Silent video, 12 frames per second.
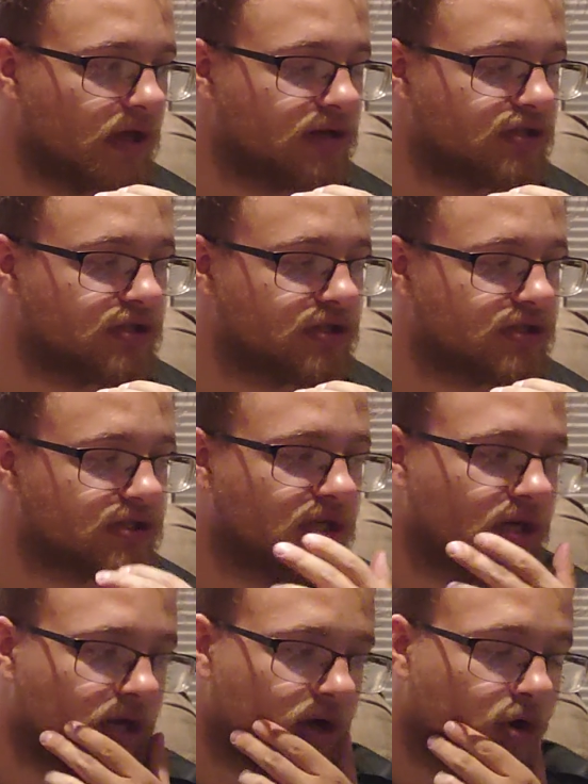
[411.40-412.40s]
And just
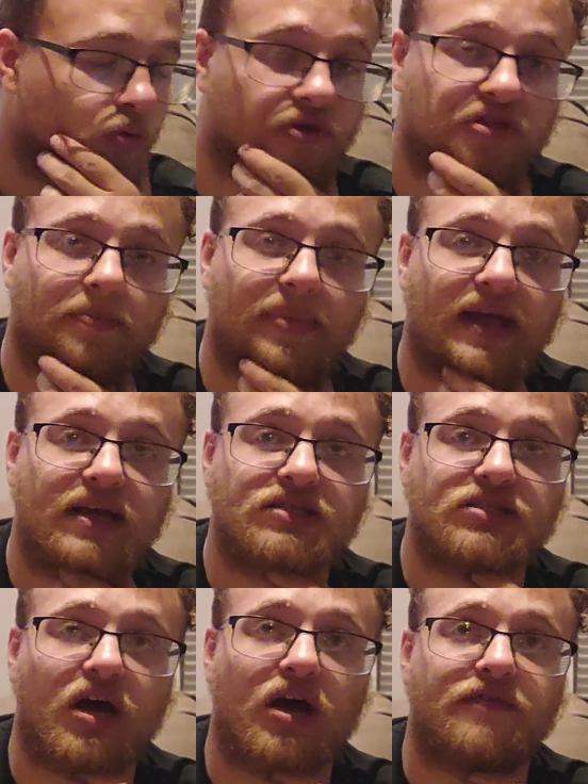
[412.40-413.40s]
with the
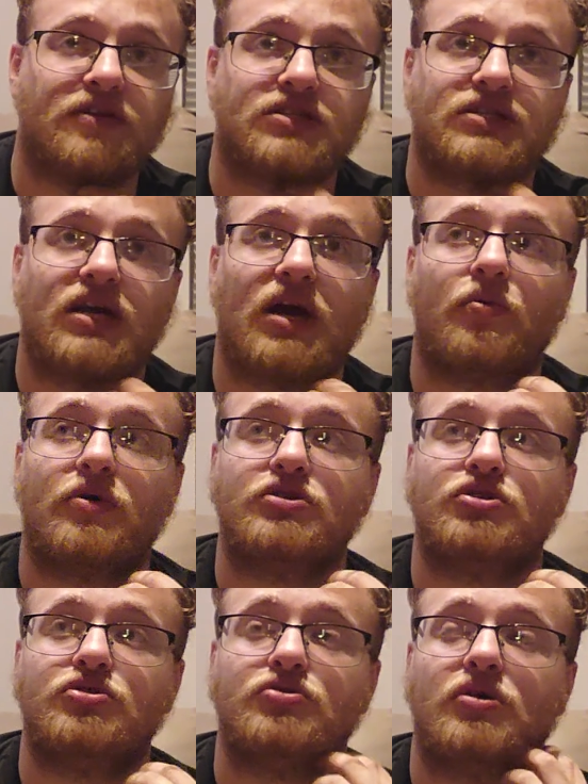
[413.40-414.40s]
bass, obviously I want
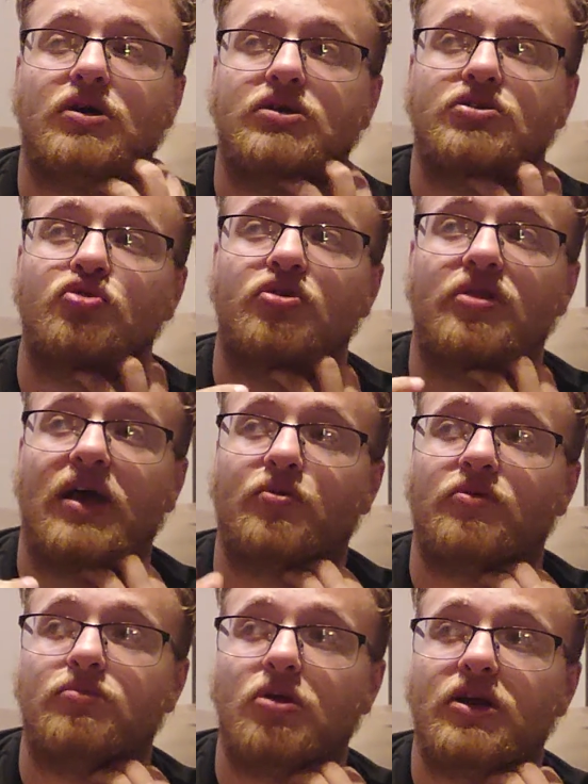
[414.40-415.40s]
to sort of
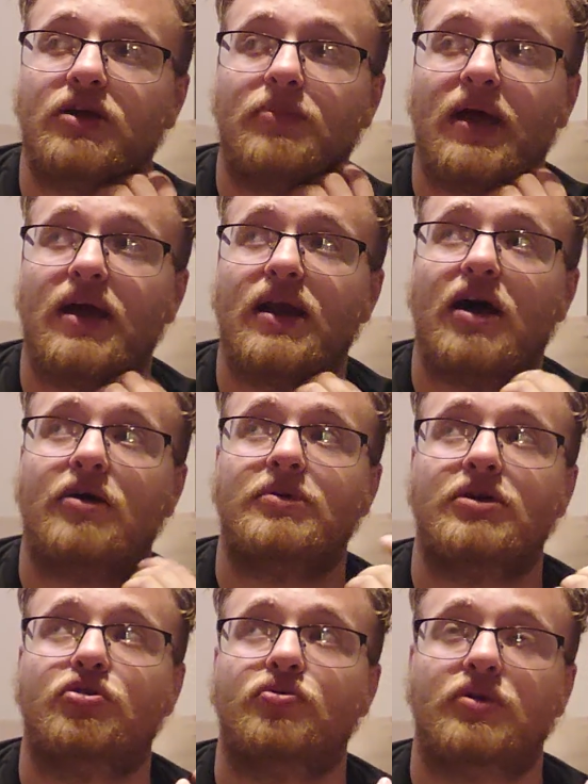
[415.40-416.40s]
like with Bloody Bed, I'll
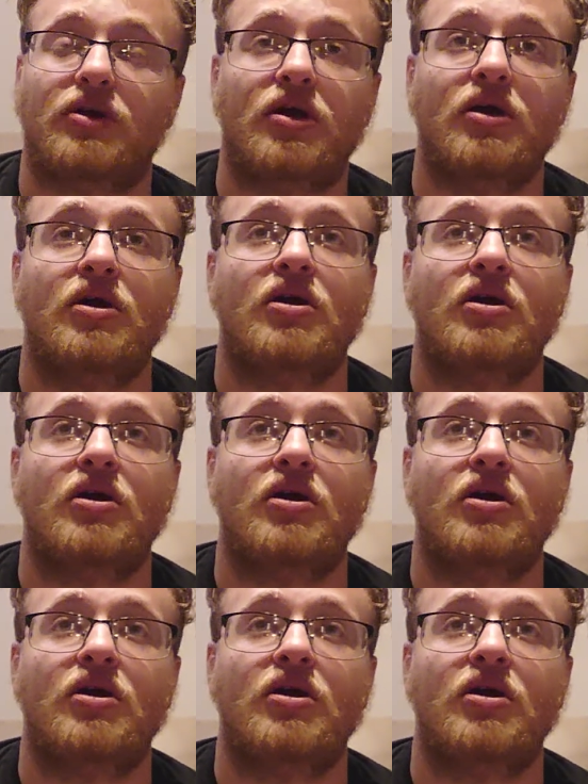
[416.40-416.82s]
be doing